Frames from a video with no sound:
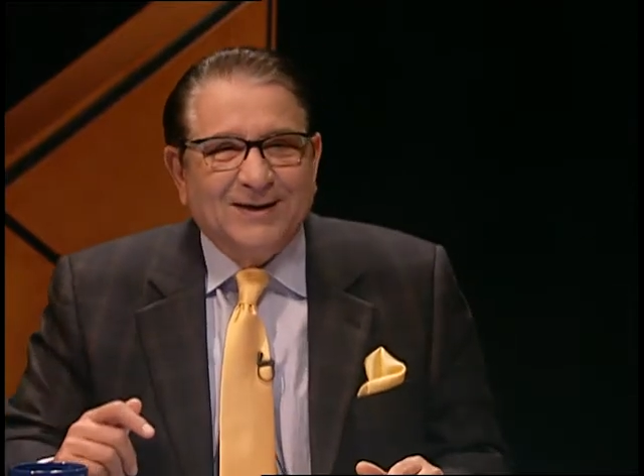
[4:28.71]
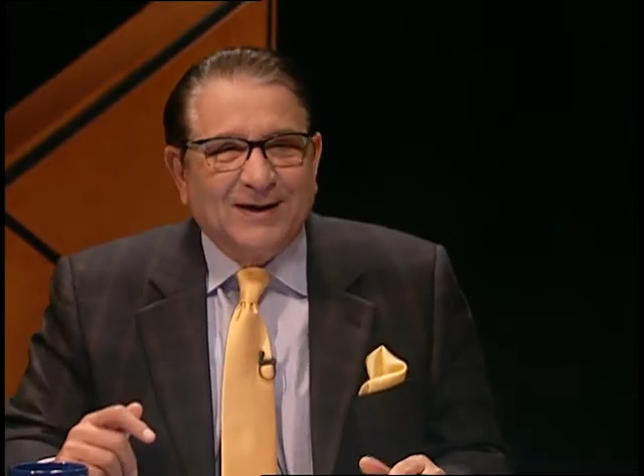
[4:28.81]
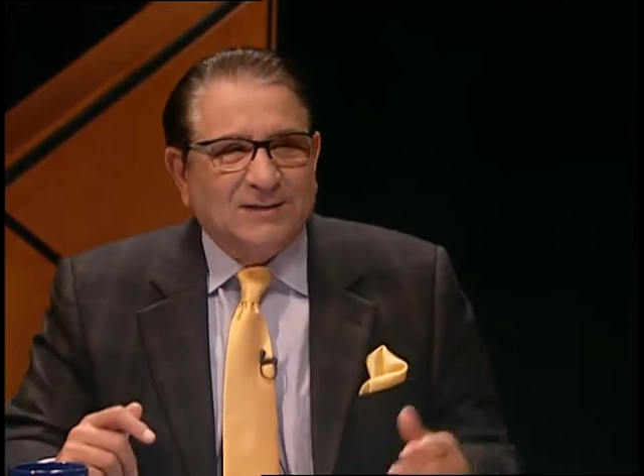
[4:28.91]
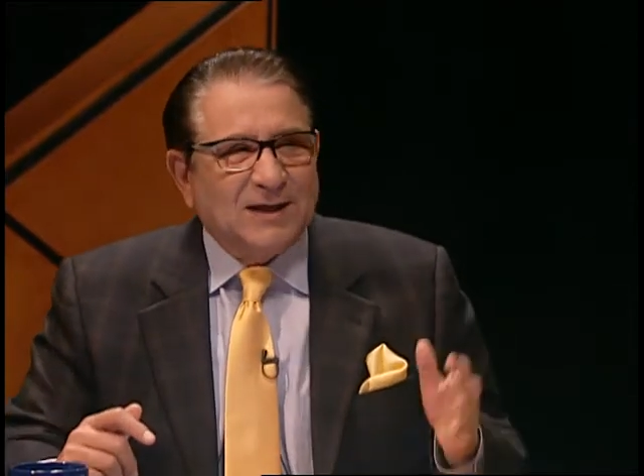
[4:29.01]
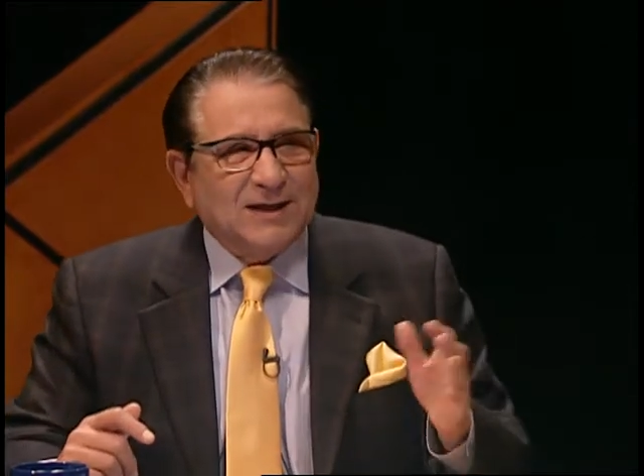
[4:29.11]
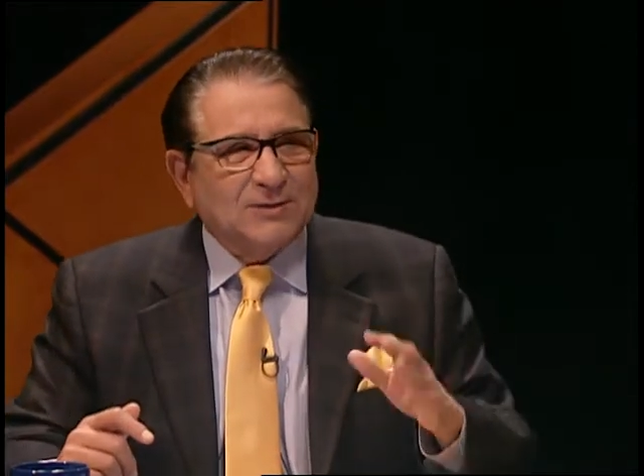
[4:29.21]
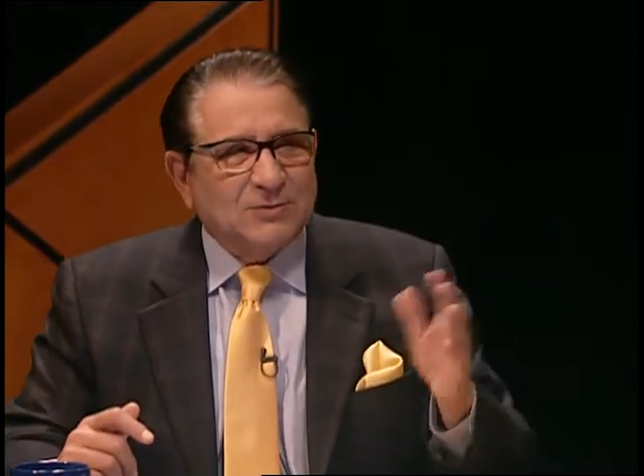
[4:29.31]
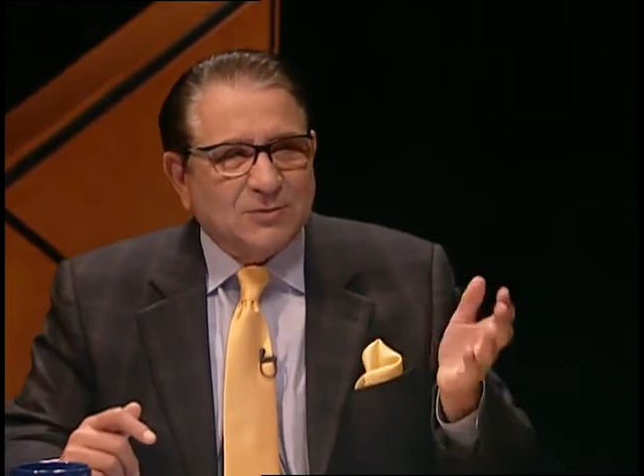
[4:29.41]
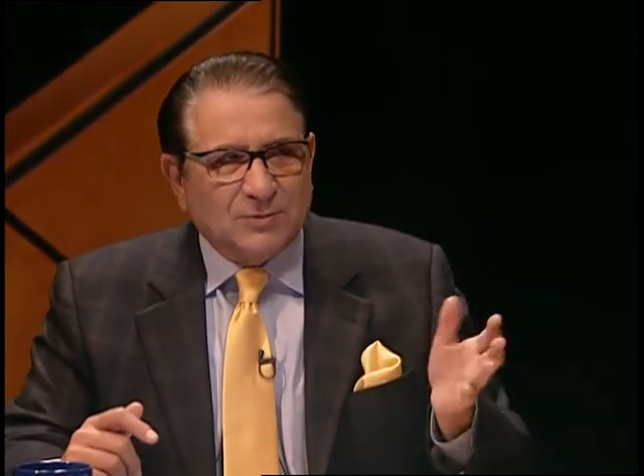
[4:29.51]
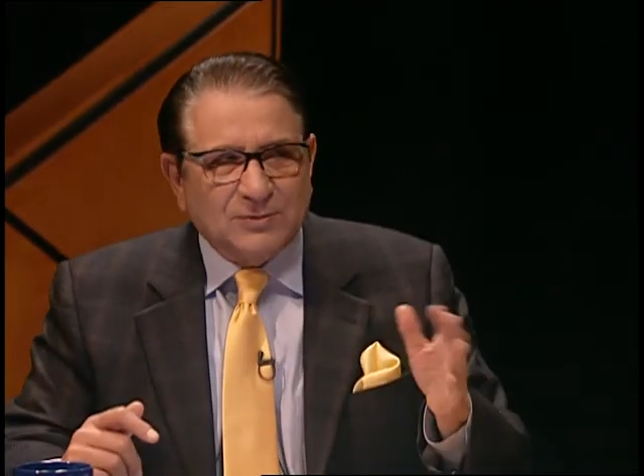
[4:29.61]
And
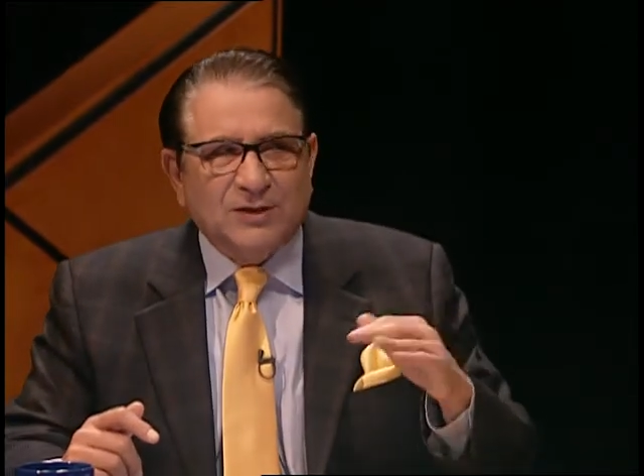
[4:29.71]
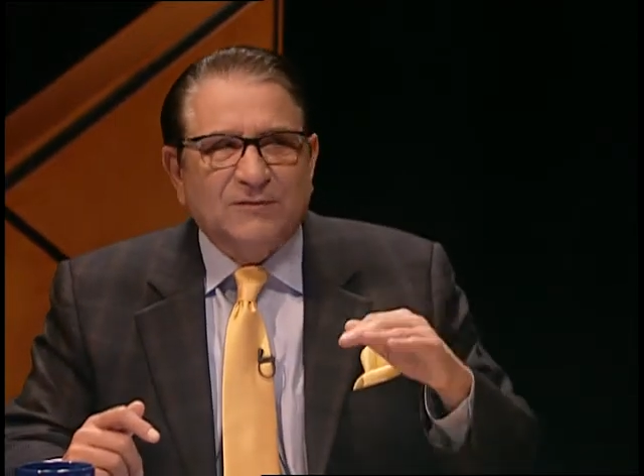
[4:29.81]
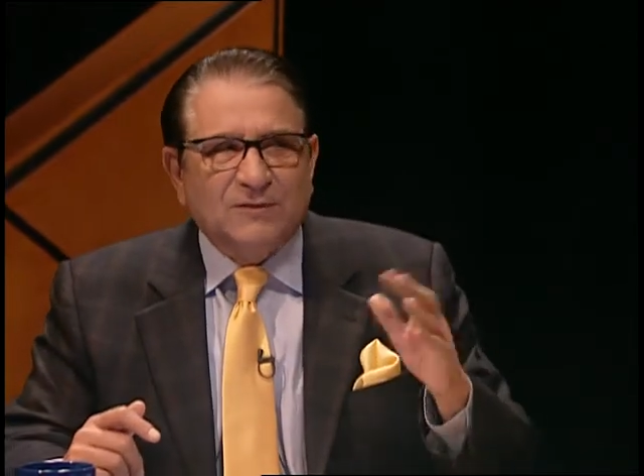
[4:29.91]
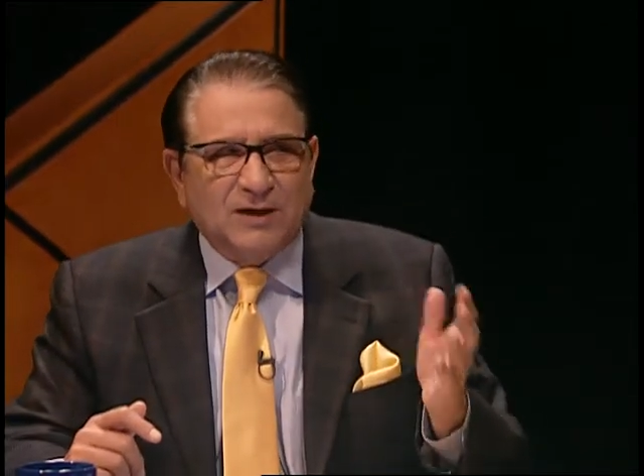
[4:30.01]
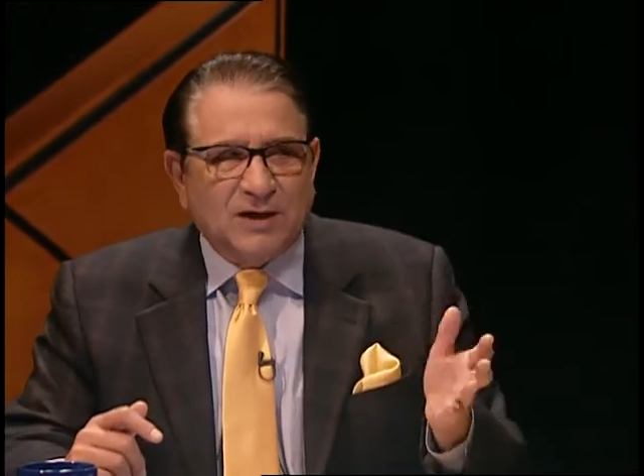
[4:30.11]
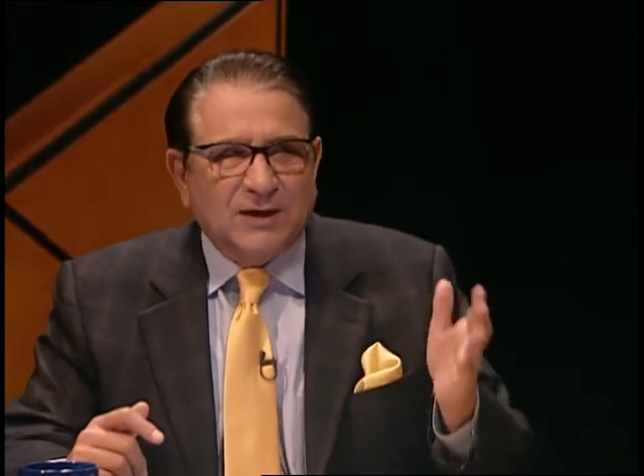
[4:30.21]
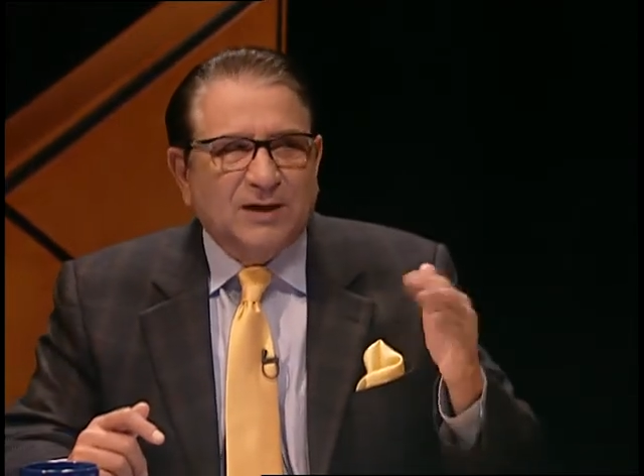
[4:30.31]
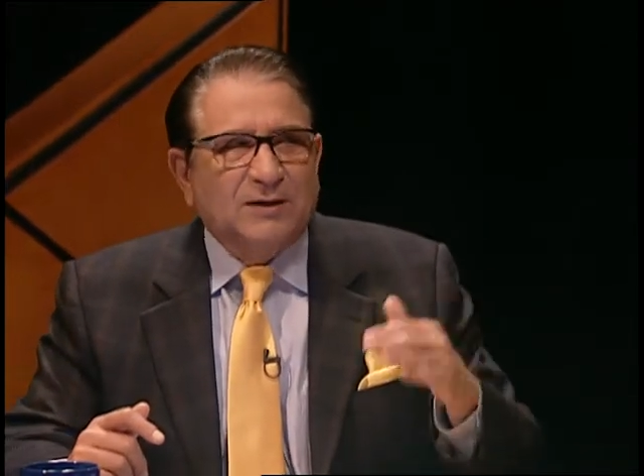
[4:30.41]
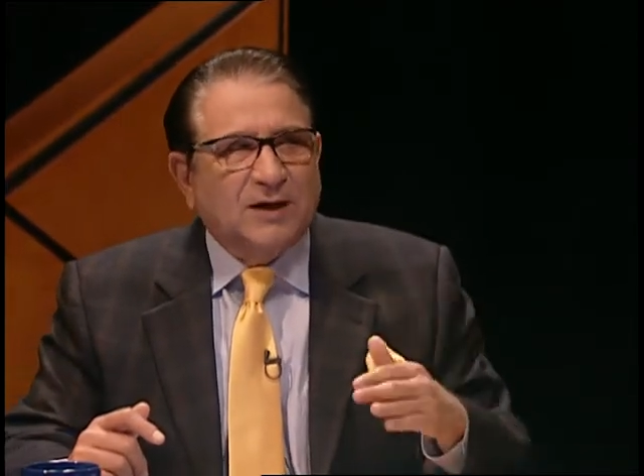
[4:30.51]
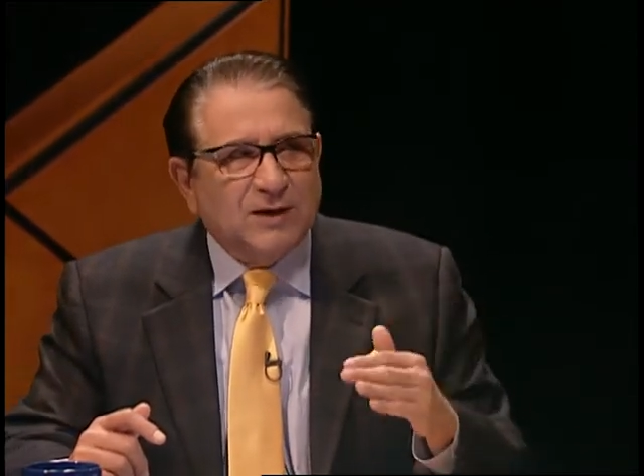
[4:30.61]
Lancaster's even
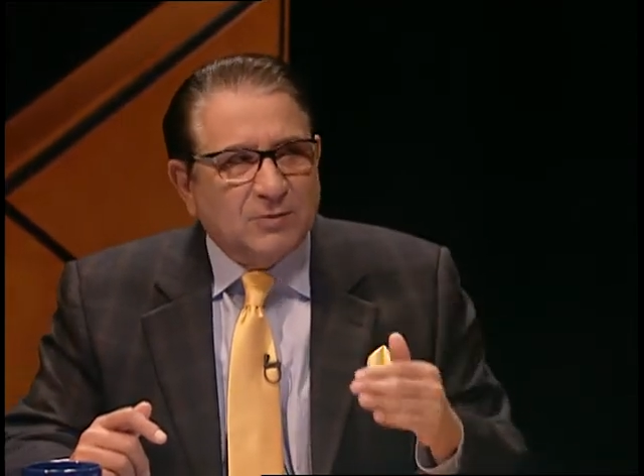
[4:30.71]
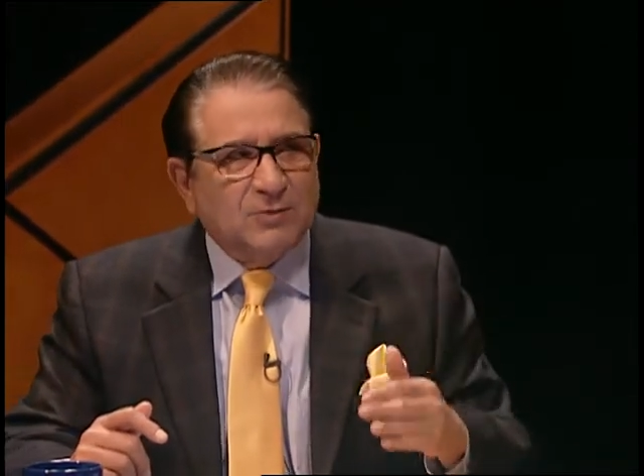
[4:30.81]
getting